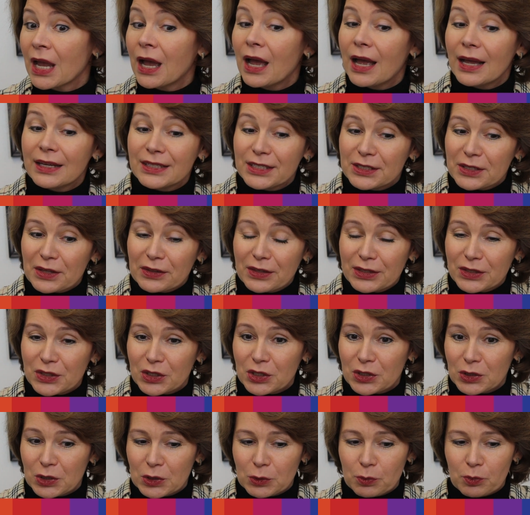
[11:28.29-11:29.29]
And this
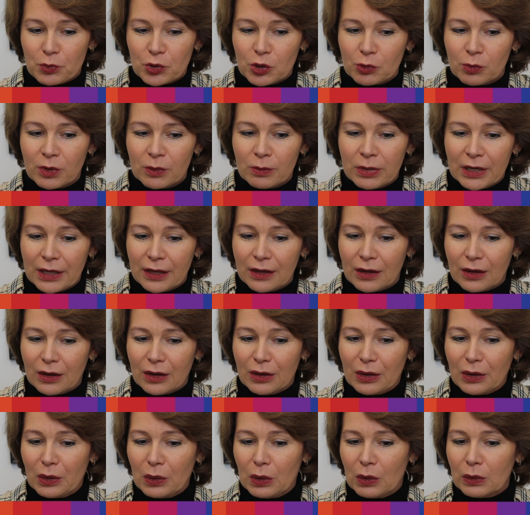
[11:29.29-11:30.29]
is probably
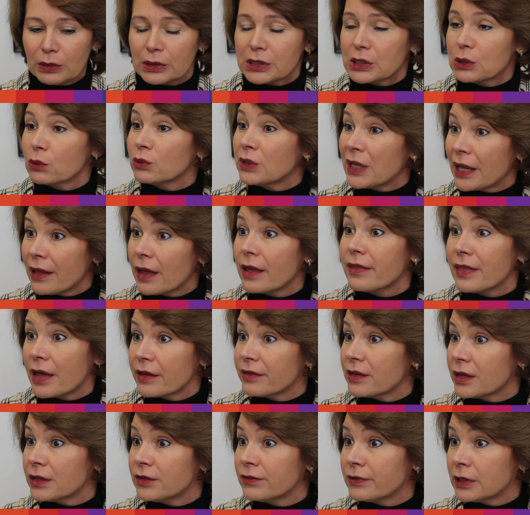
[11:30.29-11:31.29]
also
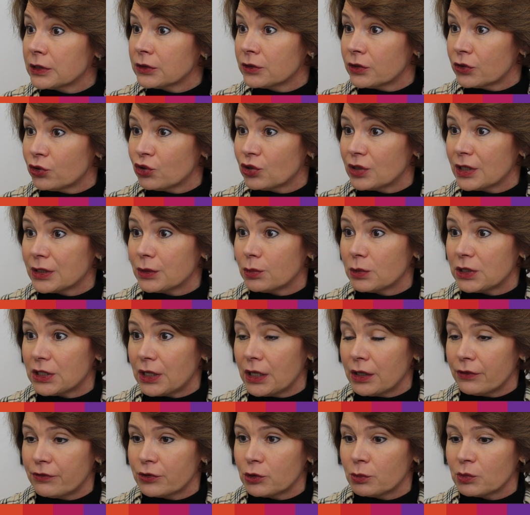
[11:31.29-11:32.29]
another advantage that we
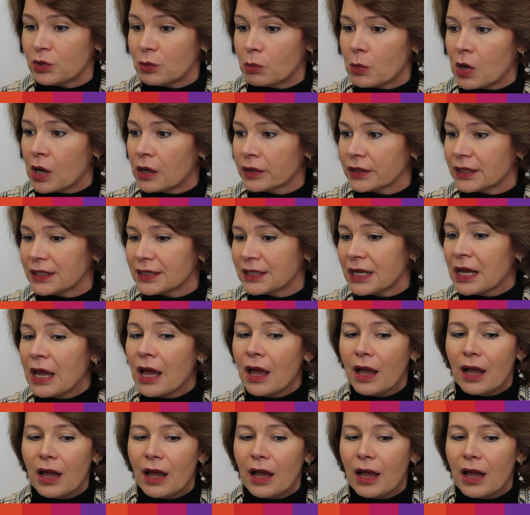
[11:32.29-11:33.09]
take from the market,